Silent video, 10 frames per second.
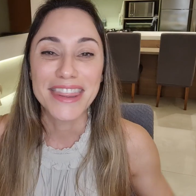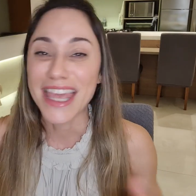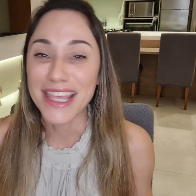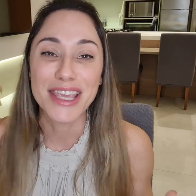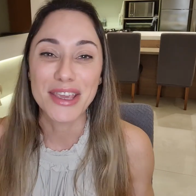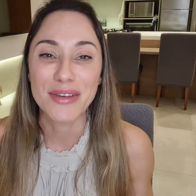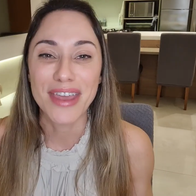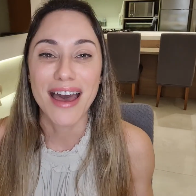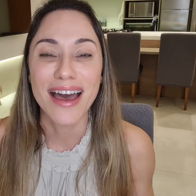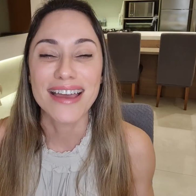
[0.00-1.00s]
Thank you
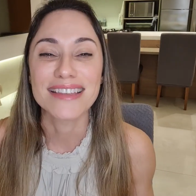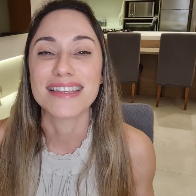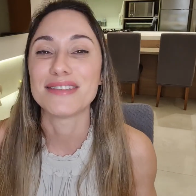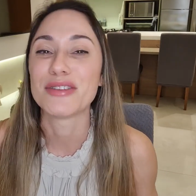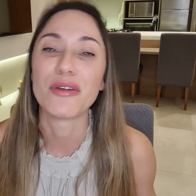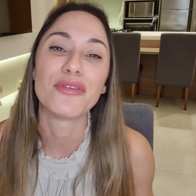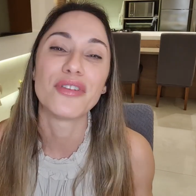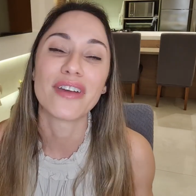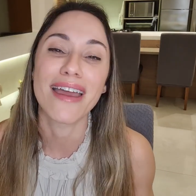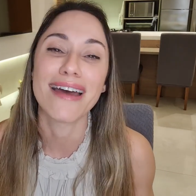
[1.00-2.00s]
guys and don't
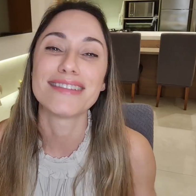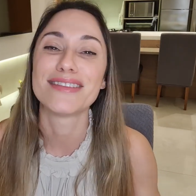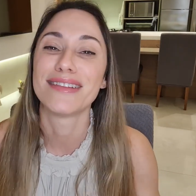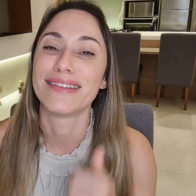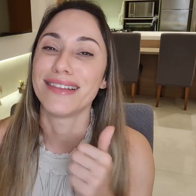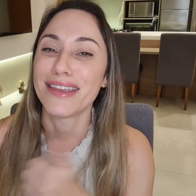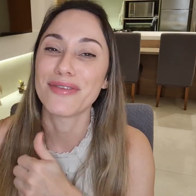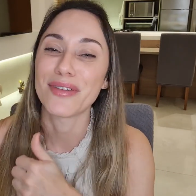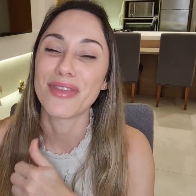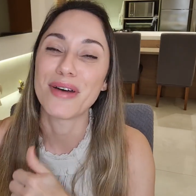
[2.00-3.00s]
forget to
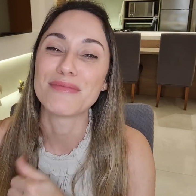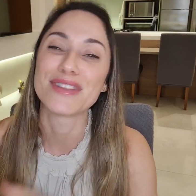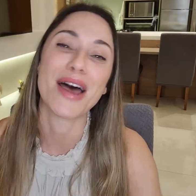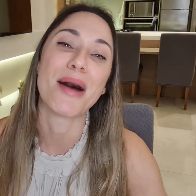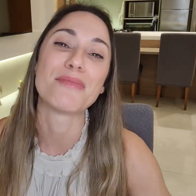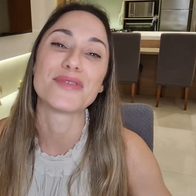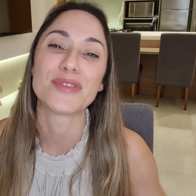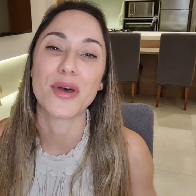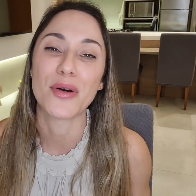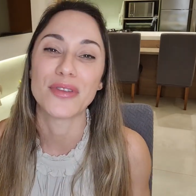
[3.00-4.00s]
leave your thumbs up
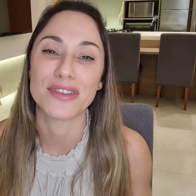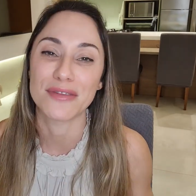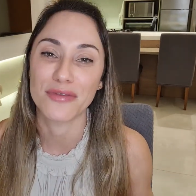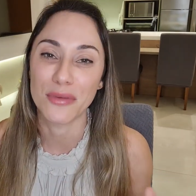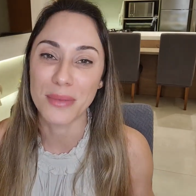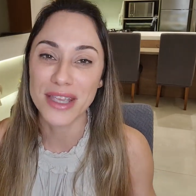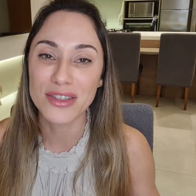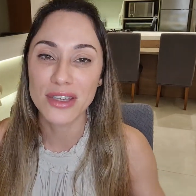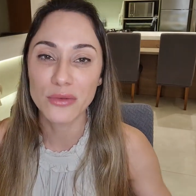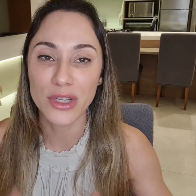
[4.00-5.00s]
so this
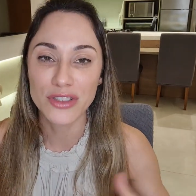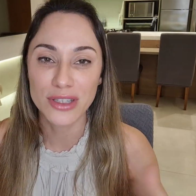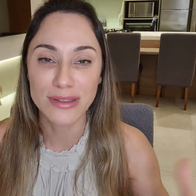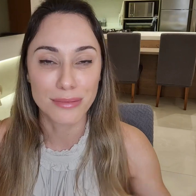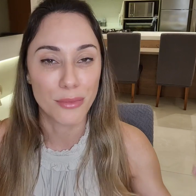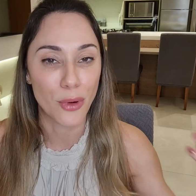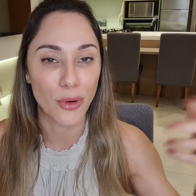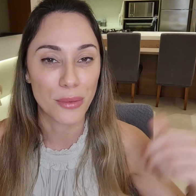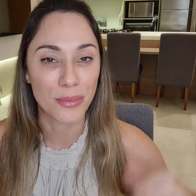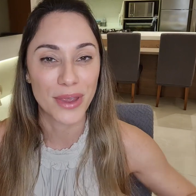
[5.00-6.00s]
information reaches
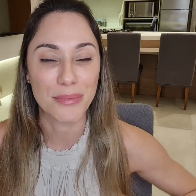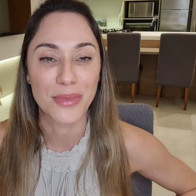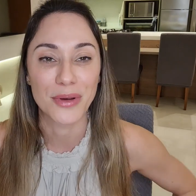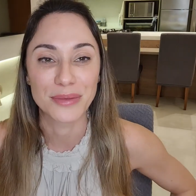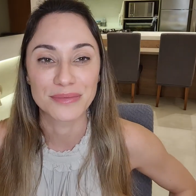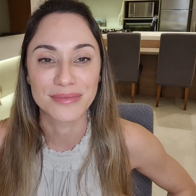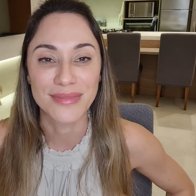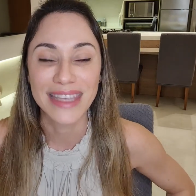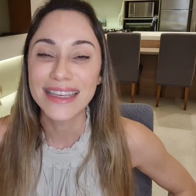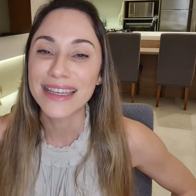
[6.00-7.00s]
more people.
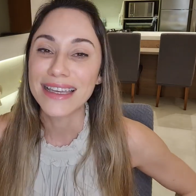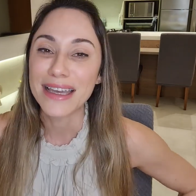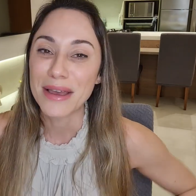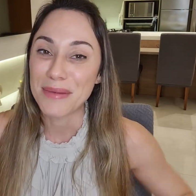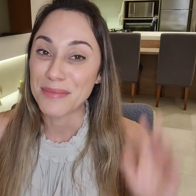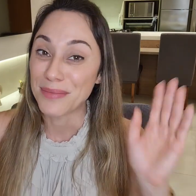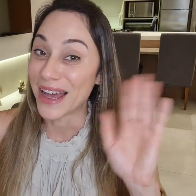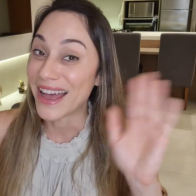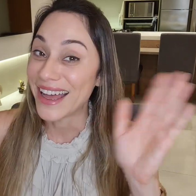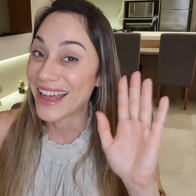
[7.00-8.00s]

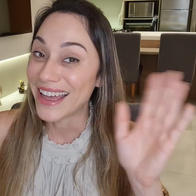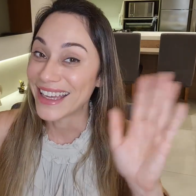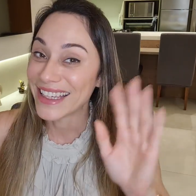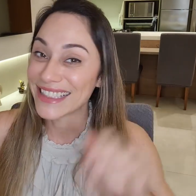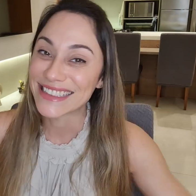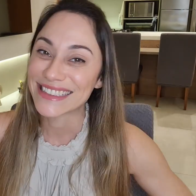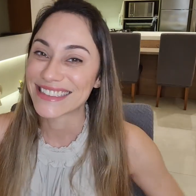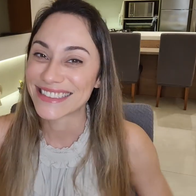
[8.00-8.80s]
Bye!